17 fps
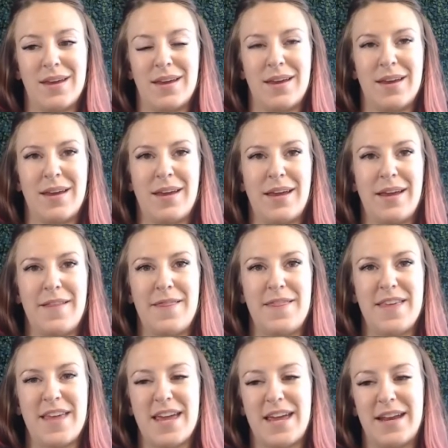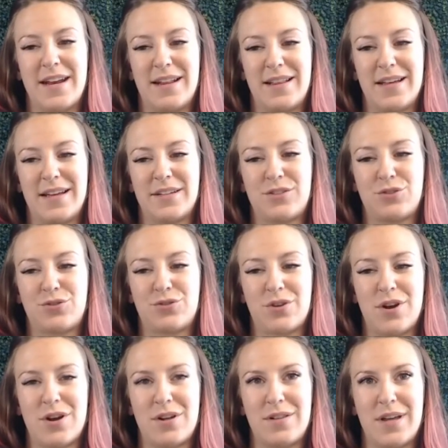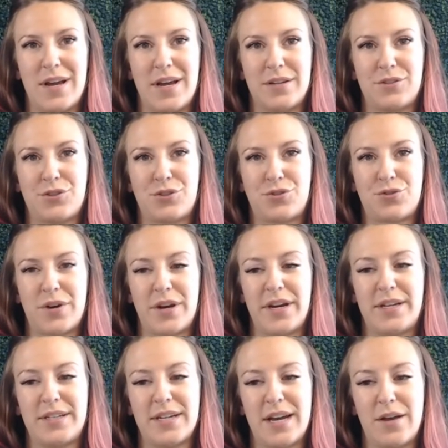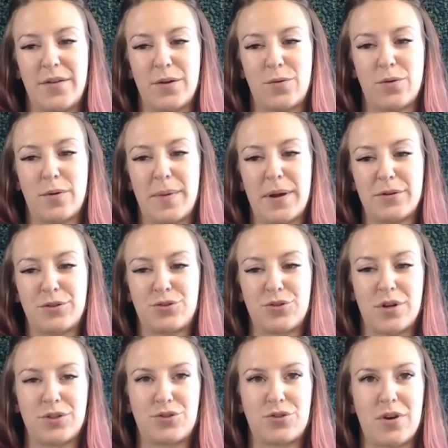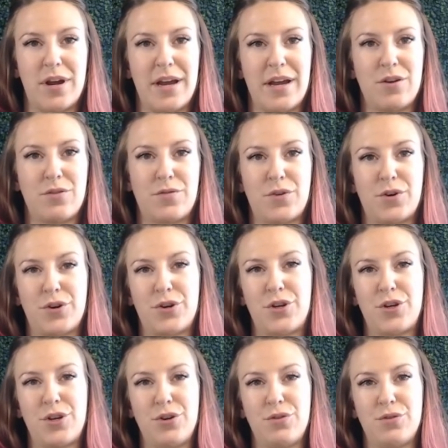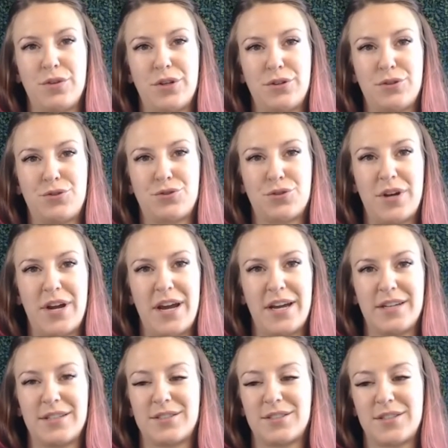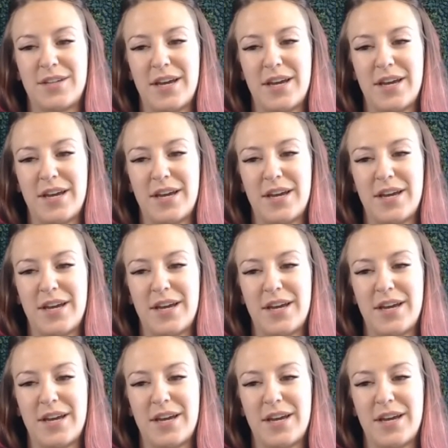And then let's draw a line straight down, like we're about to draw a triangle for her cute little dress.